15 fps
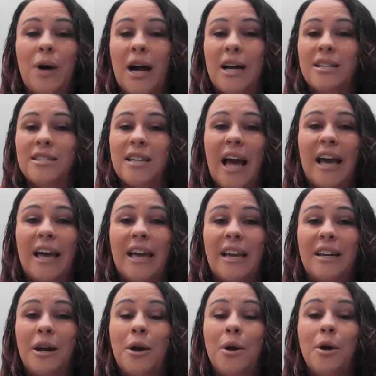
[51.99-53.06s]
by
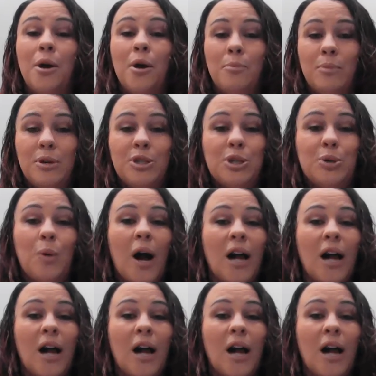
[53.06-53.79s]
saying, Mr.